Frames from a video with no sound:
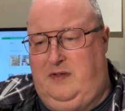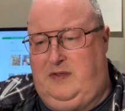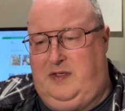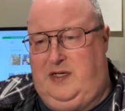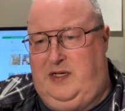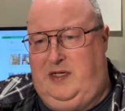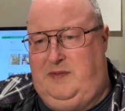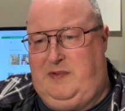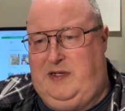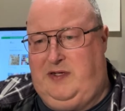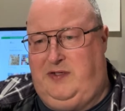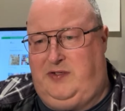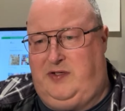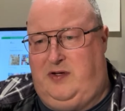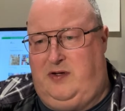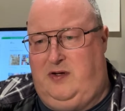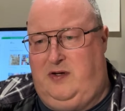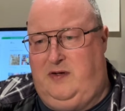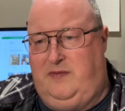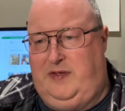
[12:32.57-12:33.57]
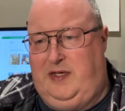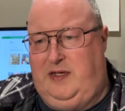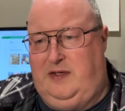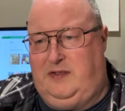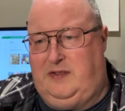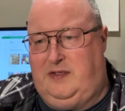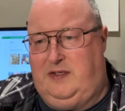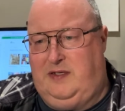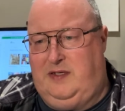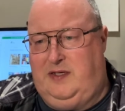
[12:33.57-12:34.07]
Okay, about a dog
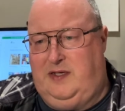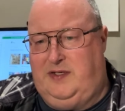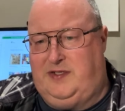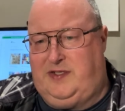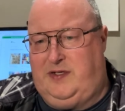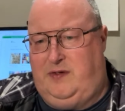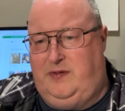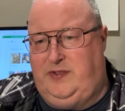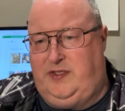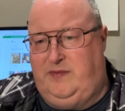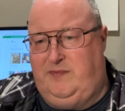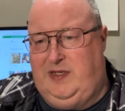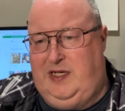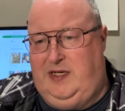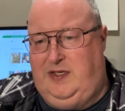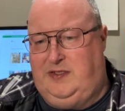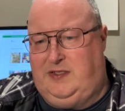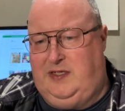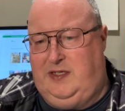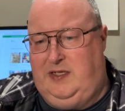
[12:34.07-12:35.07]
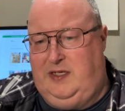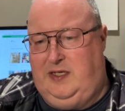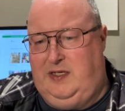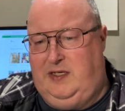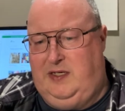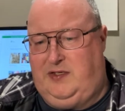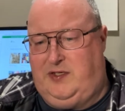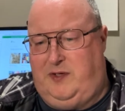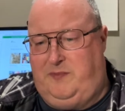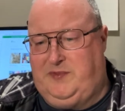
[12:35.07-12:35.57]
that a soldier meets and
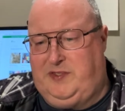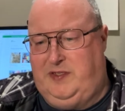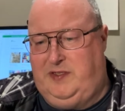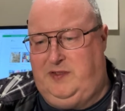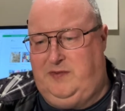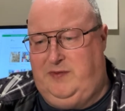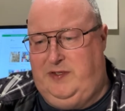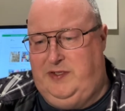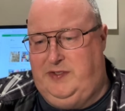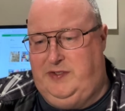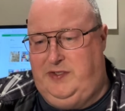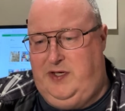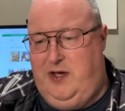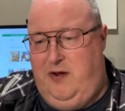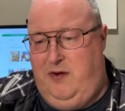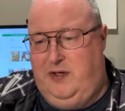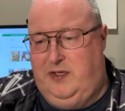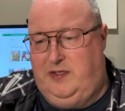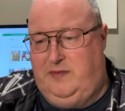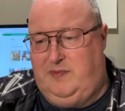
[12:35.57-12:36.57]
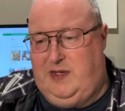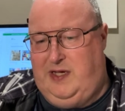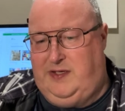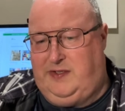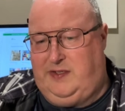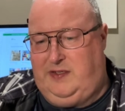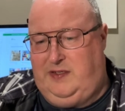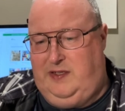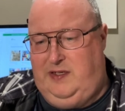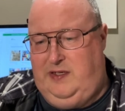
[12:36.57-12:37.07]
adopts into his unit,
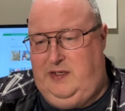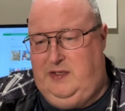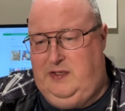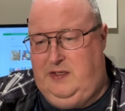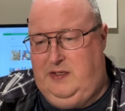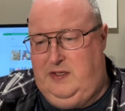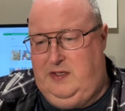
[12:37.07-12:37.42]
basically.